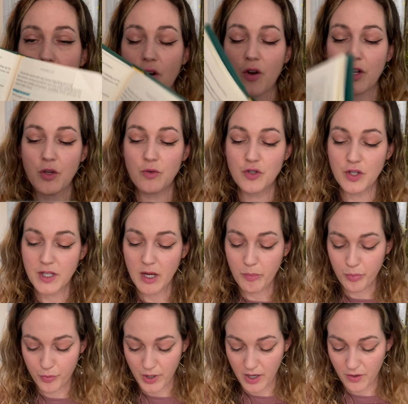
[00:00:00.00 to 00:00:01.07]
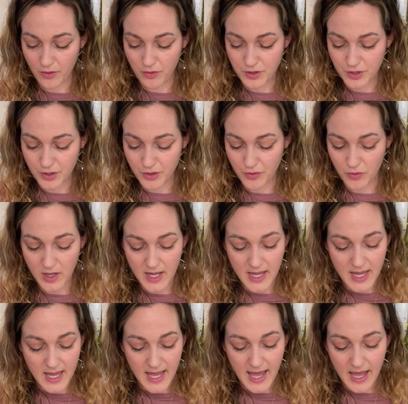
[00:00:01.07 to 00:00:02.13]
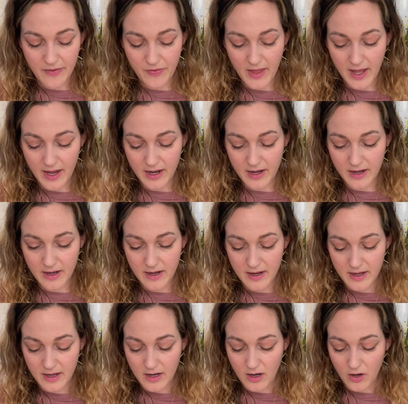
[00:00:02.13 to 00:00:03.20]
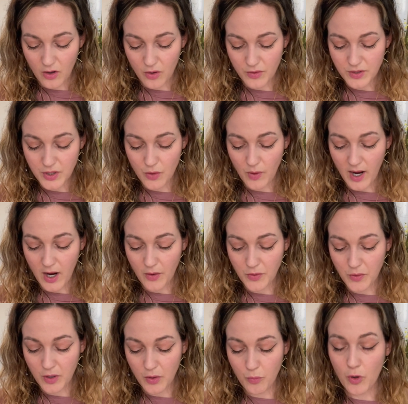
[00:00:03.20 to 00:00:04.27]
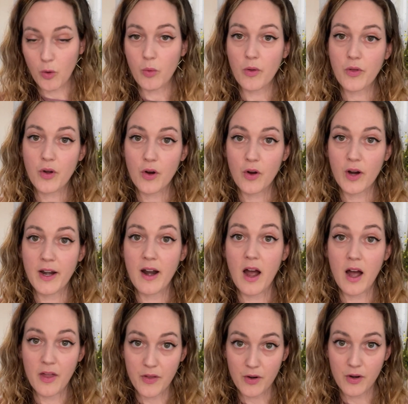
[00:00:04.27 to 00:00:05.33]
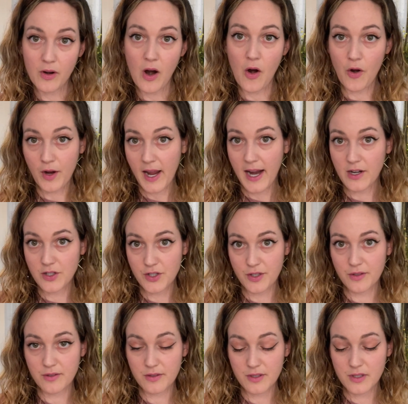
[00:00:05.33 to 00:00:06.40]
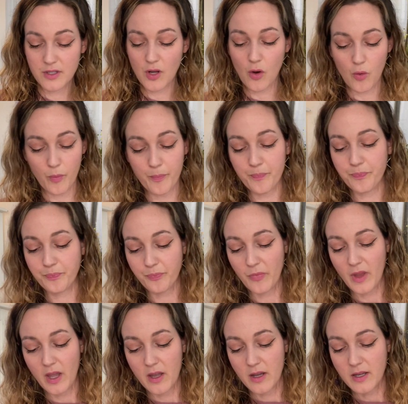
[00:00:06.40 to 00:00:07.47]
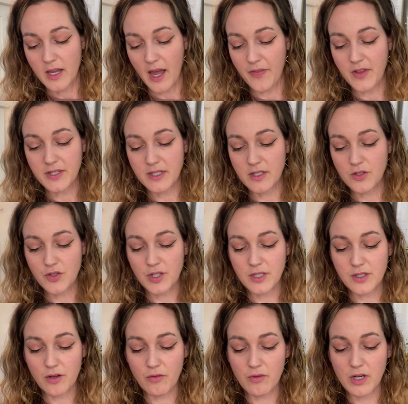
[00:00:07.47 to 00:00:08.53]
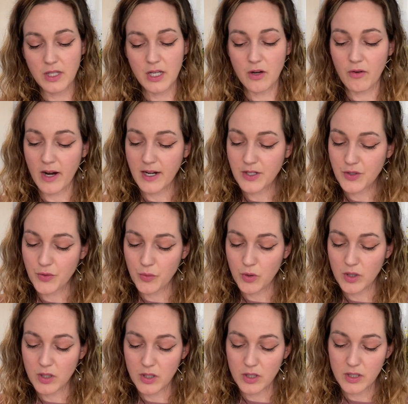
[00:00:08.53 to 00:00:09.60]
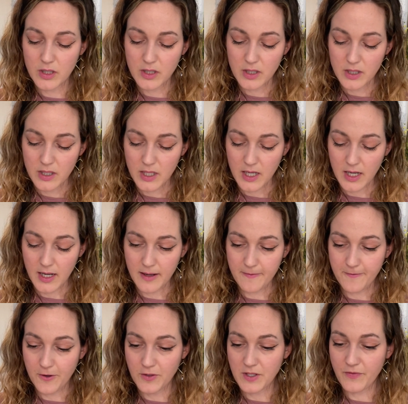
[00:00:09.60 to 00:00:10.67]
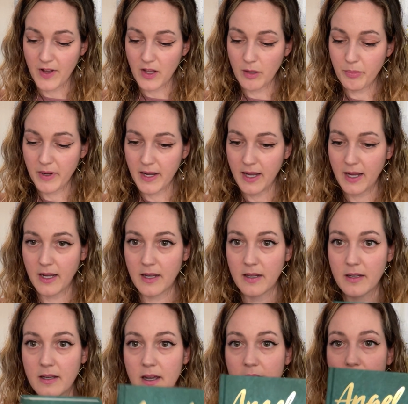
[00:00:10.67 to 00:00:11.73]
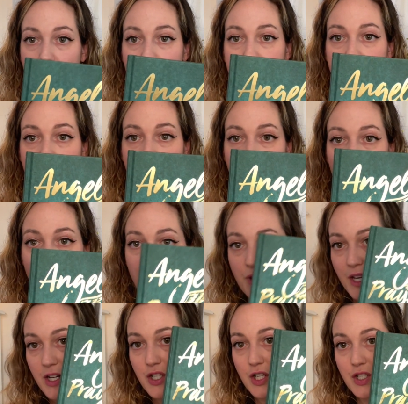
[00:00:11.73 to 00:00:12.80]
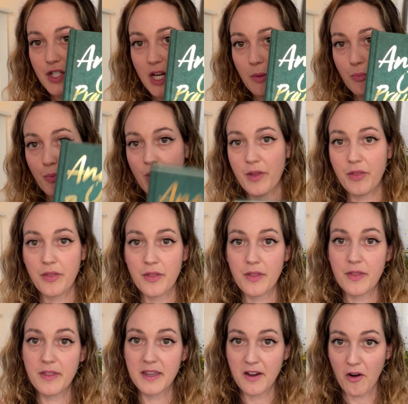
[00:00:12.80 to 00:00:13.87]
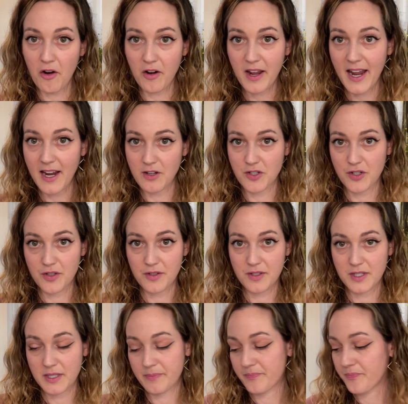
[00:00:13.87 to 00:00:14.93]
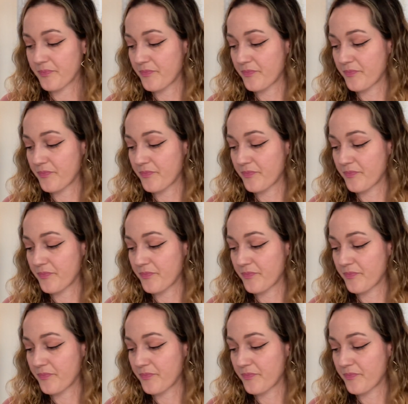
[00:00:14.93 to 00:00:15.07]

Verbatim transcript: her, usually a prayer or two, and then also how you can work with her and other archangels. So yeah, this is just a really great tool for developing an understanding and relationship with the archangels.